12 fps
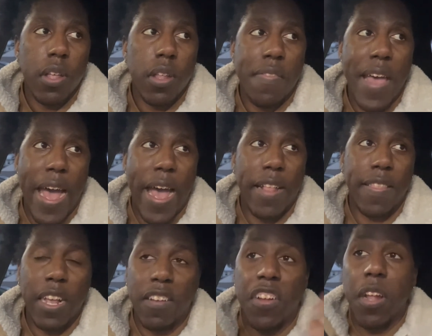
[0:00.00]
that
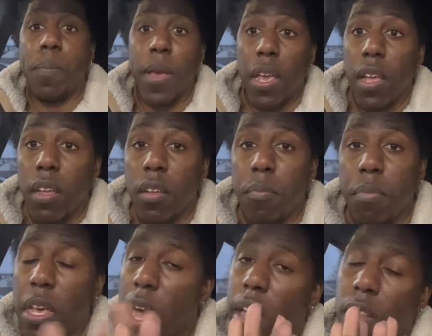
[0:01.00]
they should be
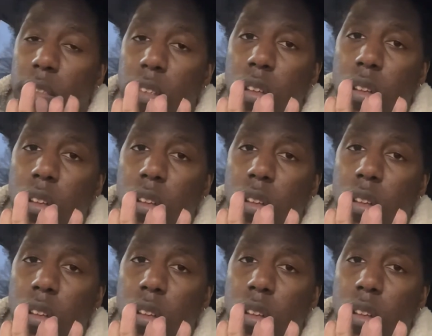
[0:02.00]
because